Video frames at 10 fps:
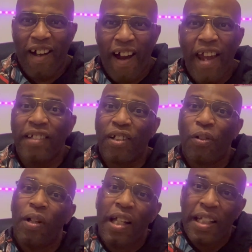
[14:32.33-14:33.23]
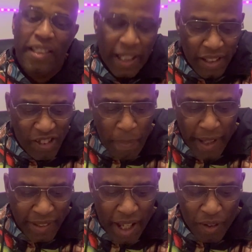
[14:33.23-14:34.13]
All right, so check the
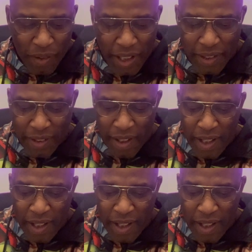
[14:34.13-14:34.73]
specs out on this.